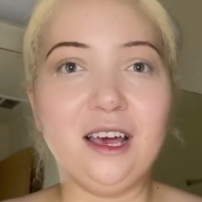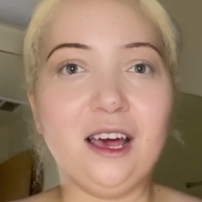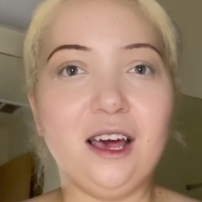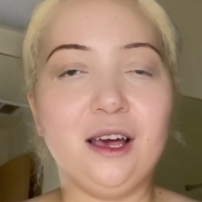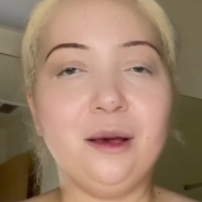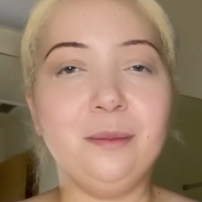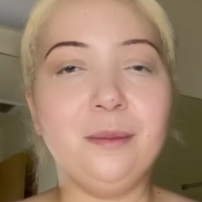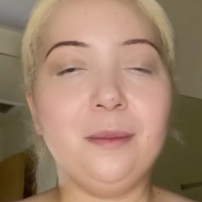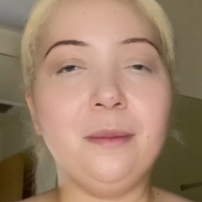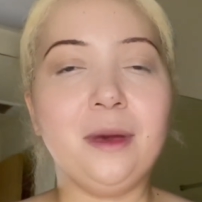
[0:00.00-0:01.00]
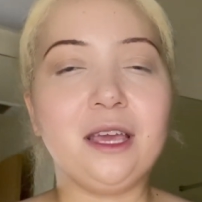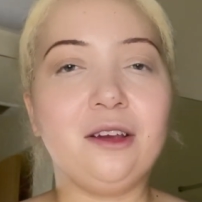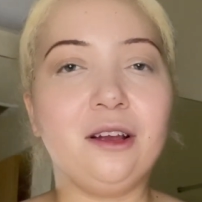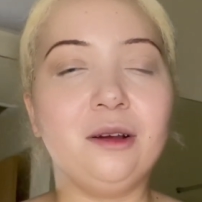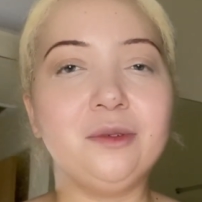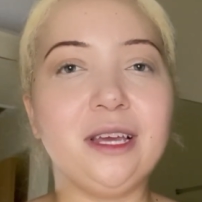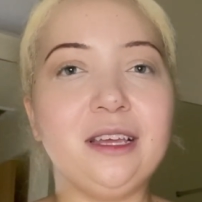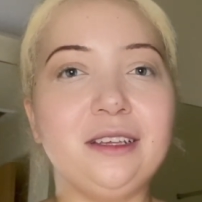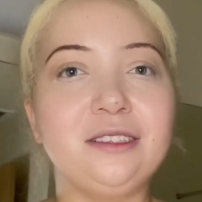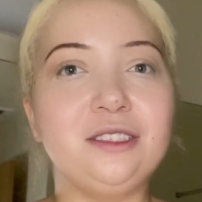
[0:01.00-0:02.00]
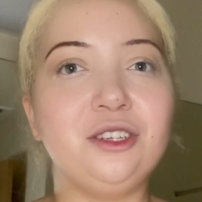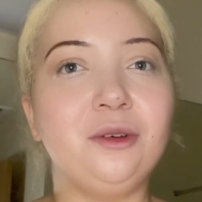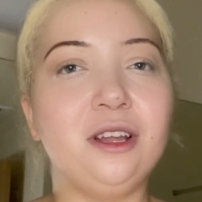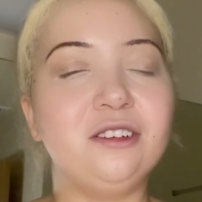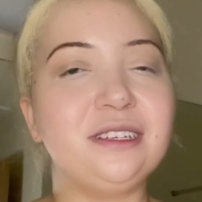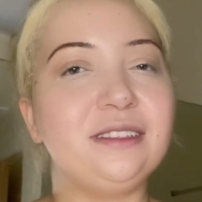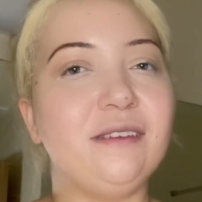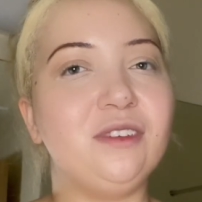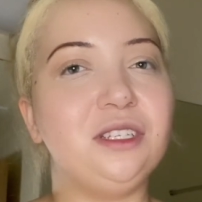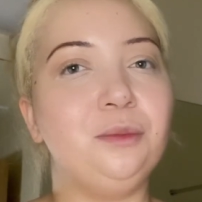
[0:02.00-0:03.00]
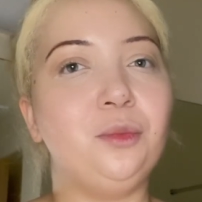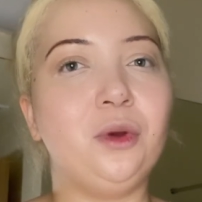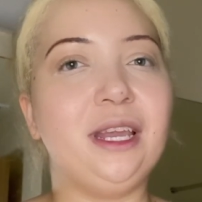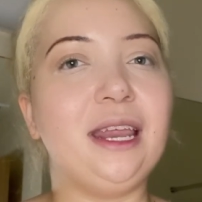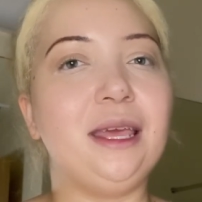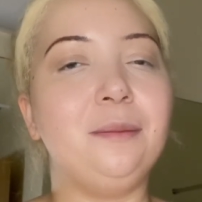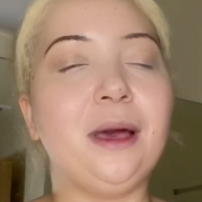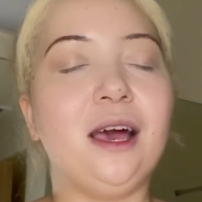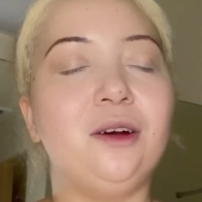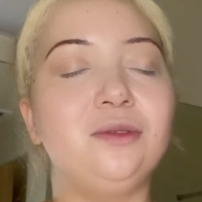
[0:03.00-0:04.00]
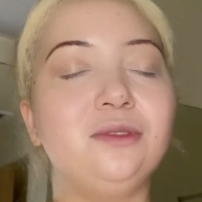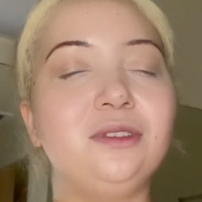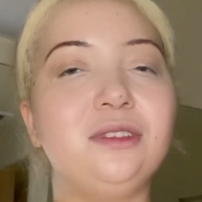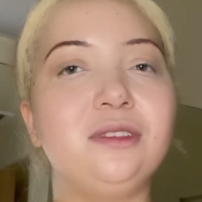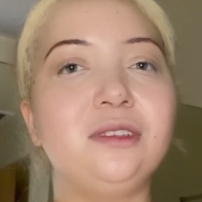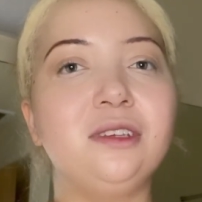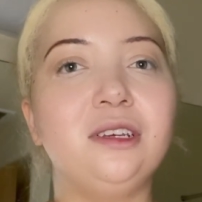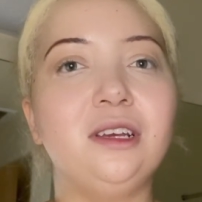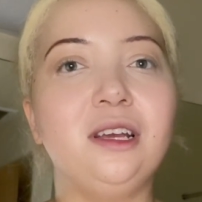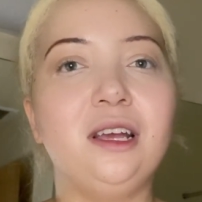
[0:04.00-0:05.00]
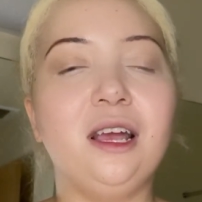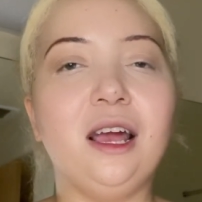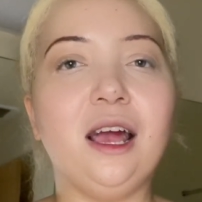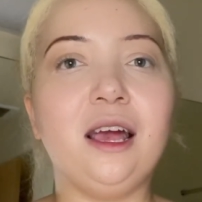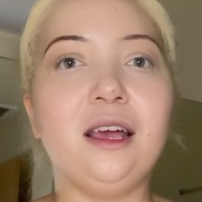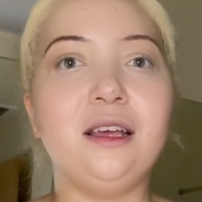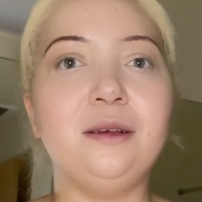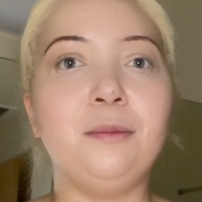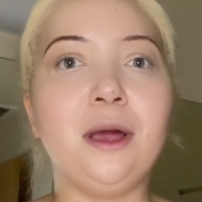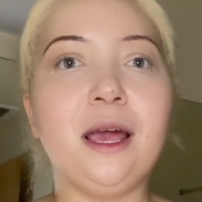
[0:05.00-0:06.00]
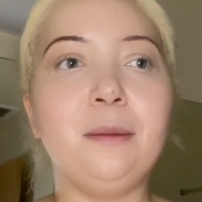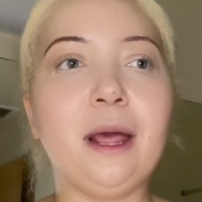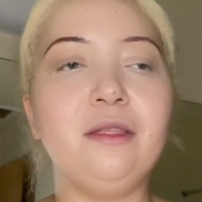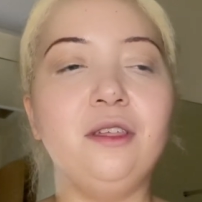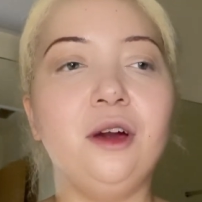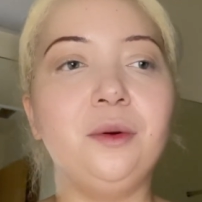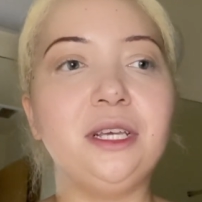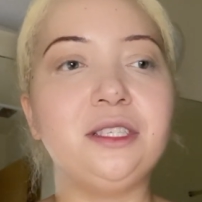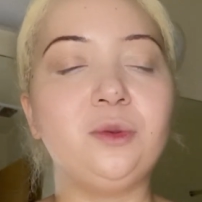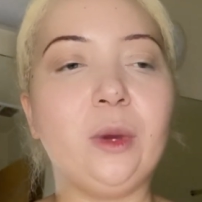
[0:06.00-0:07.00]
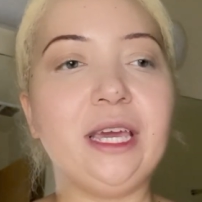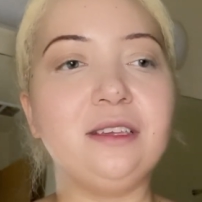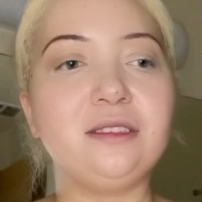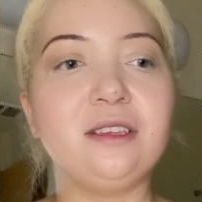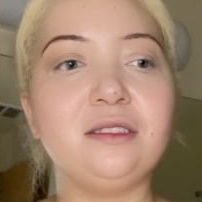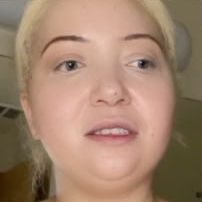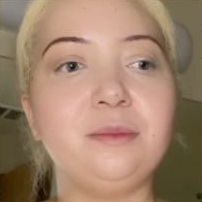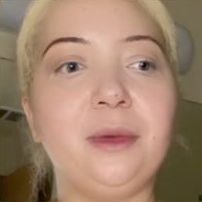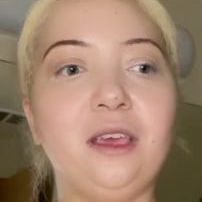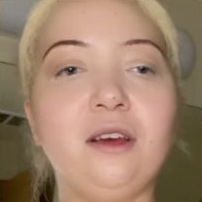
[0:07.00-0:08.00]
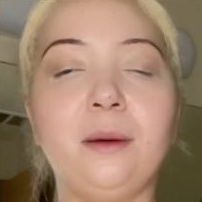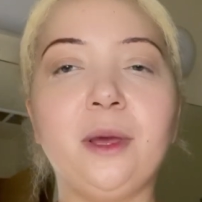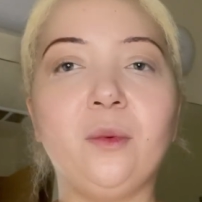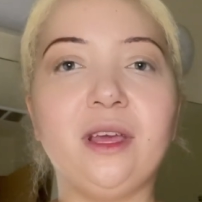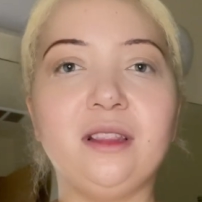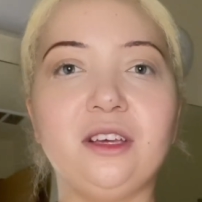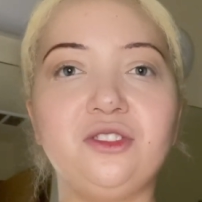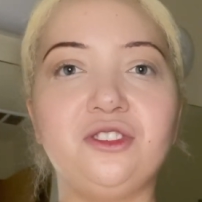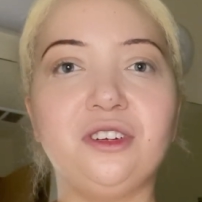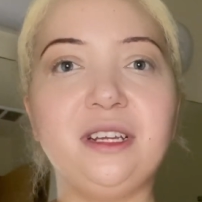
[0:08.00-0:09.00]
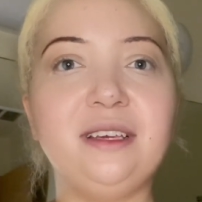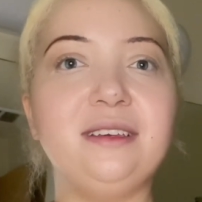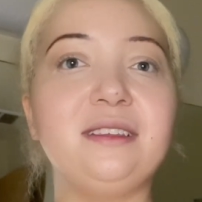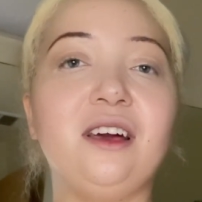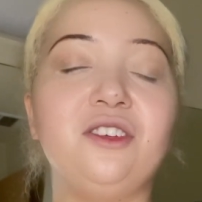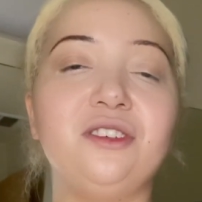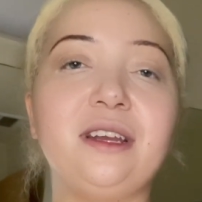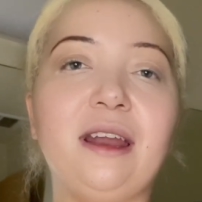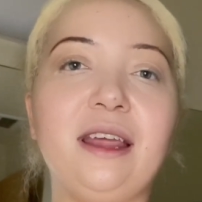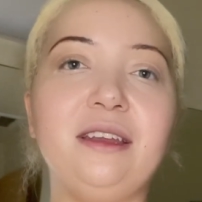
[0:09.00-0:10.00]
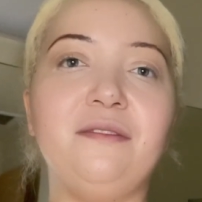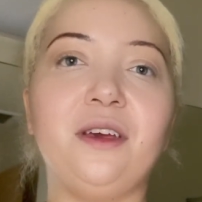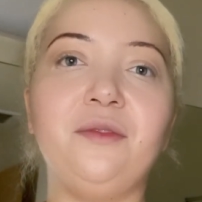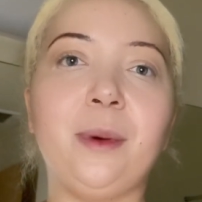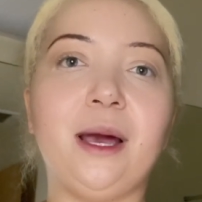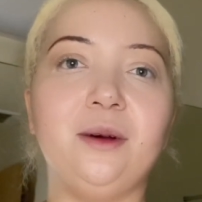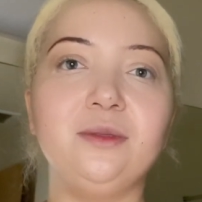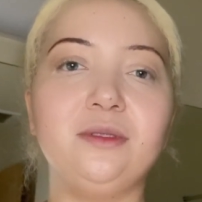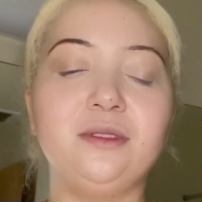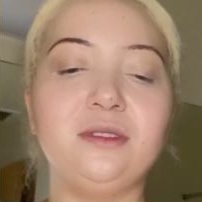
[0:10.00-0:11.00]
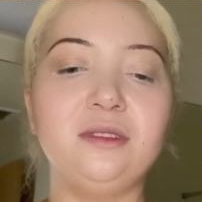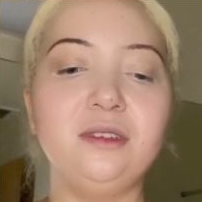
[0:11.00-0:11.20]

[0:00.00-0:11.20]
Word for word: My current weight is 217.8 pounds. And my lowest weight since being on my weight loss journey is 195 pounds.